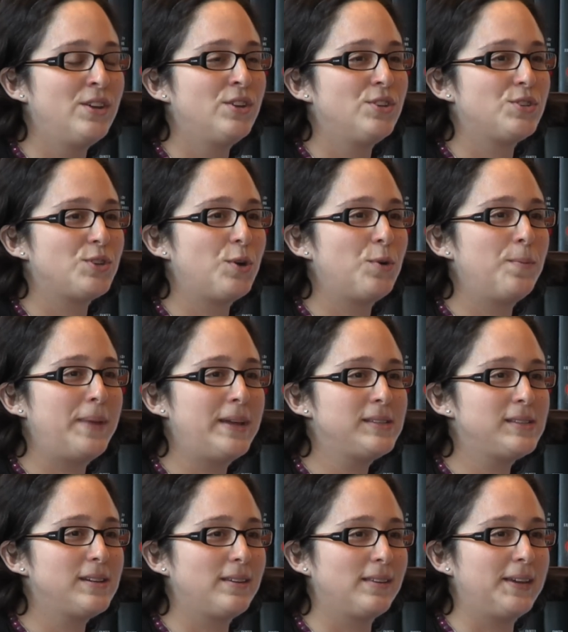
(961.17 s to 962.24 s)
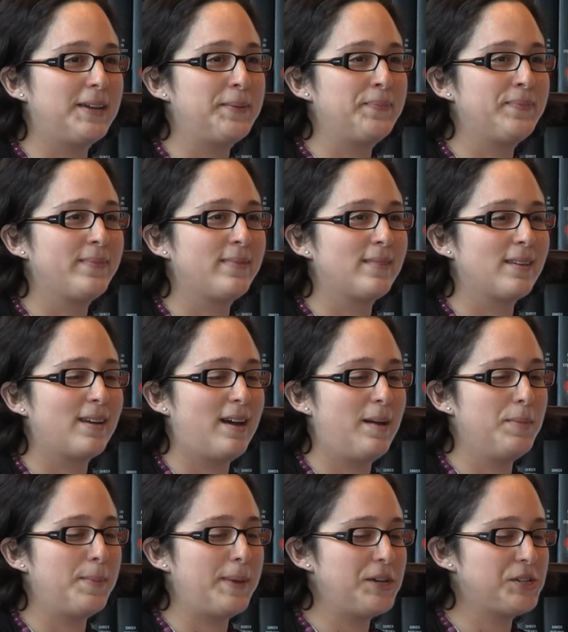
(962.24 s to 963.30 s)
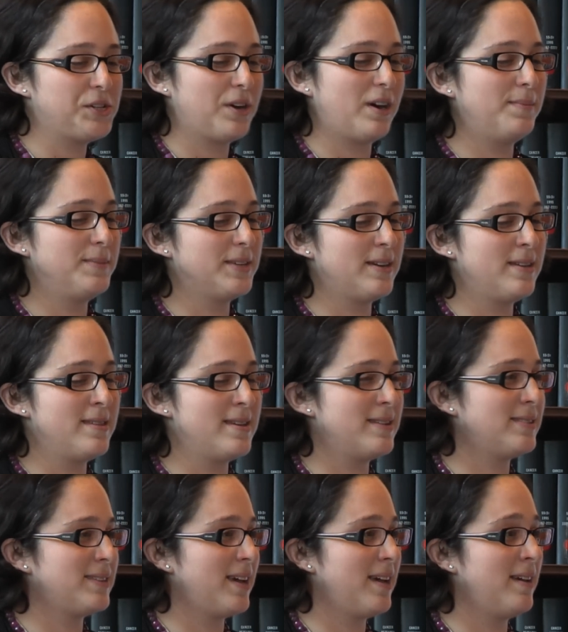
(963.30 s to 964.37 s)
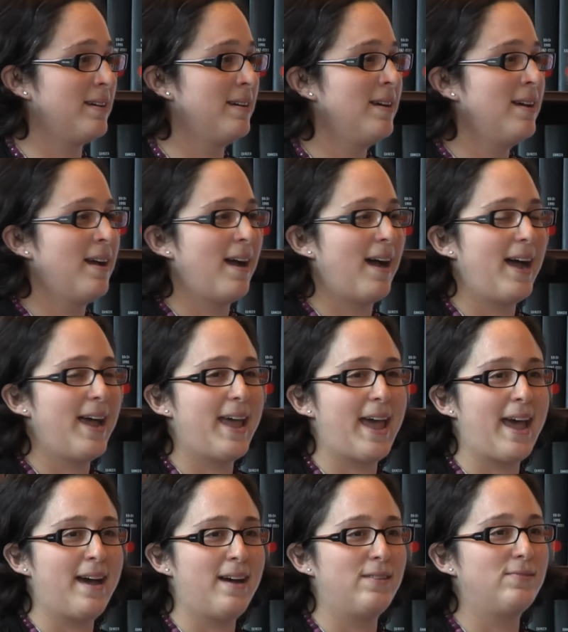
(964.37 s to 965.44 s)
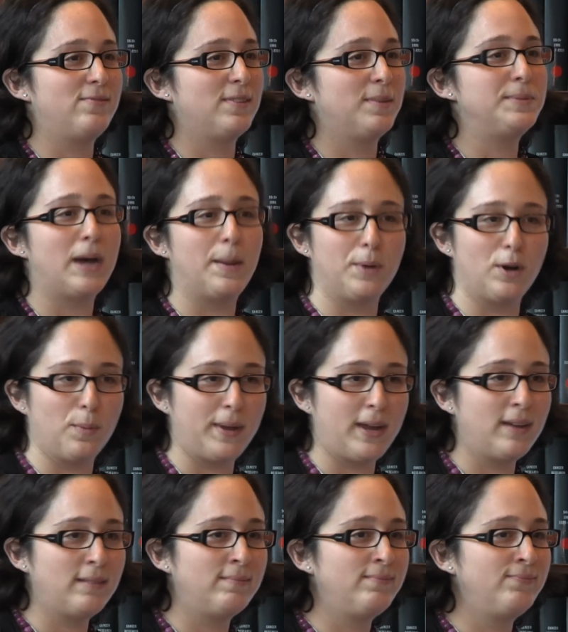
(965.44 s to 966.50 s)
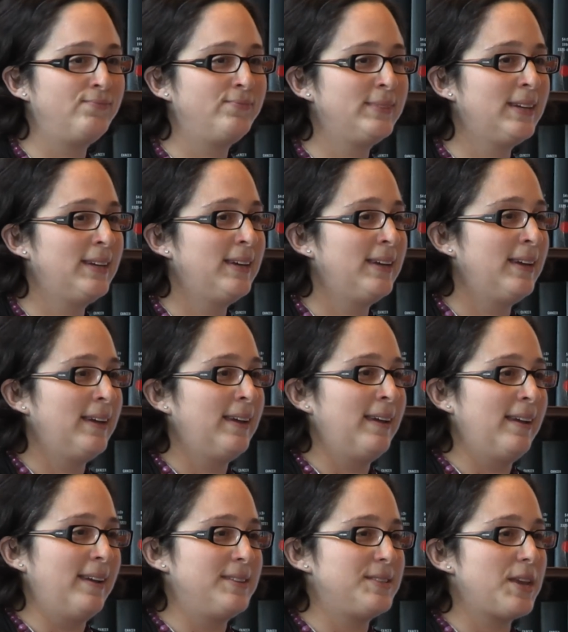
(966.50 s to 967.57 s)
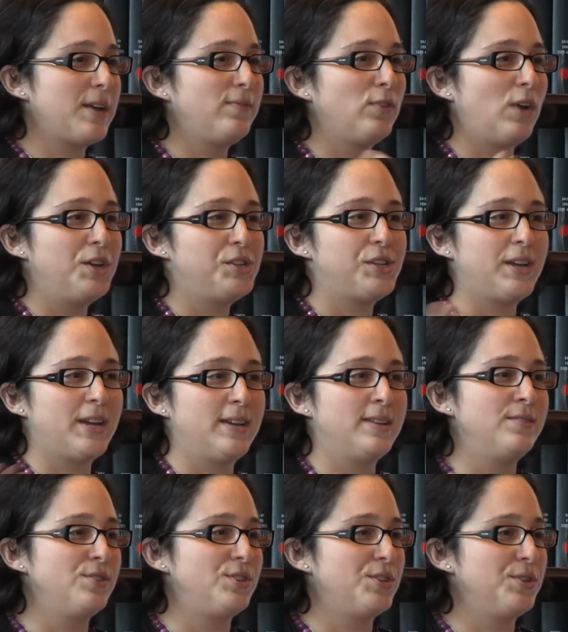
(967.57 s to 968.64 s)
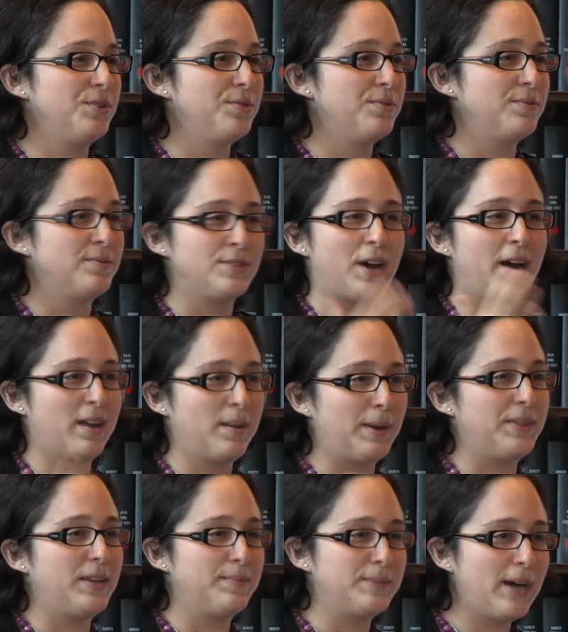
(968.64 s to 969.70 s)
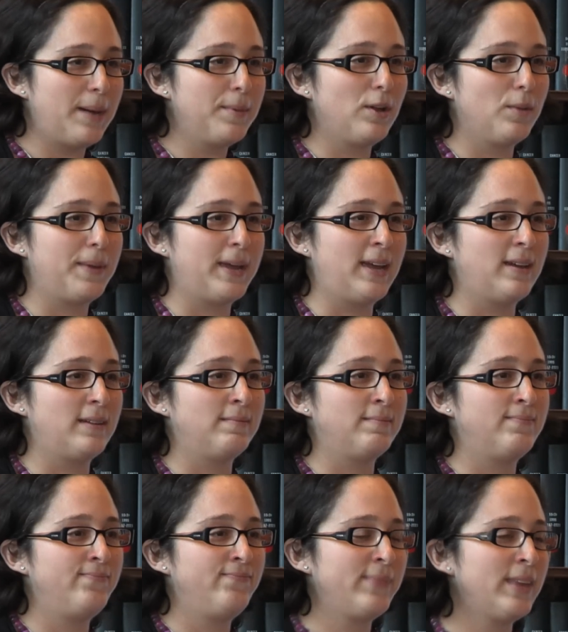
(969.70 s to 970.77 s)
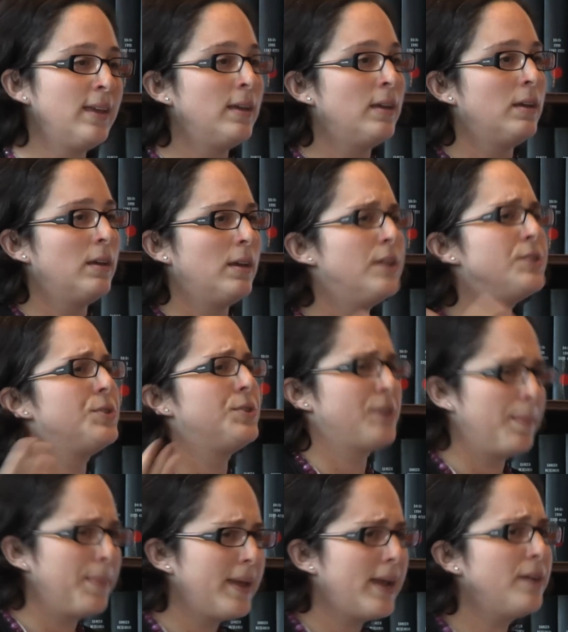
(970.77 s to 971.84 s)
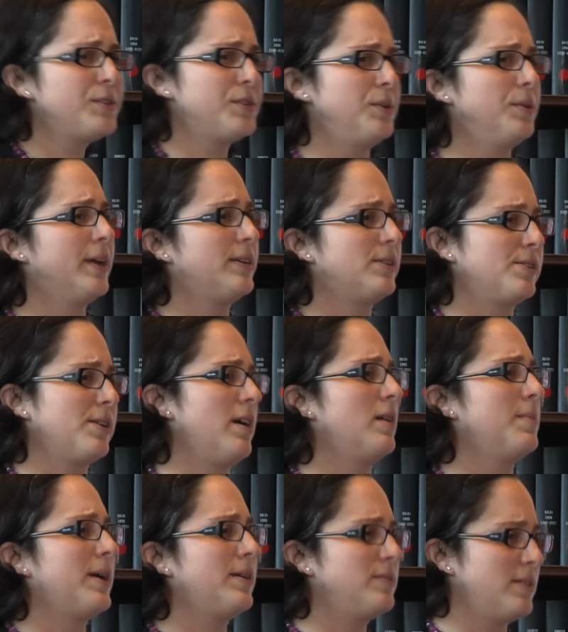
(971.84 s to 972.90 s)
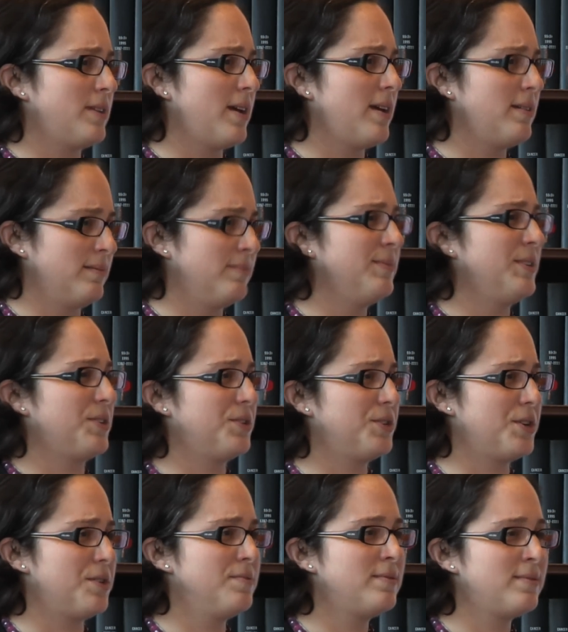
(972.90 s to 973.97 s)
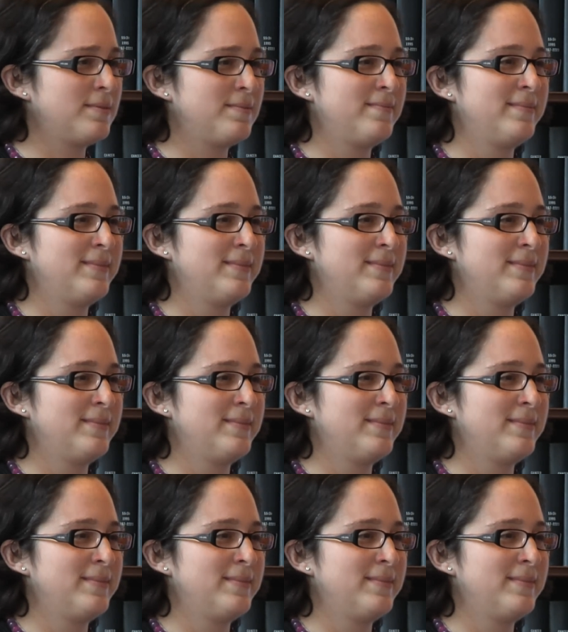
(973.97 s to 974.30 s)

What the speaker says: So basically, the patient comes in and they say, I have abdominal pain. Instead of launching into talking about the abdominal pain, is there something else you'd like to talk about today, Mr. Jones?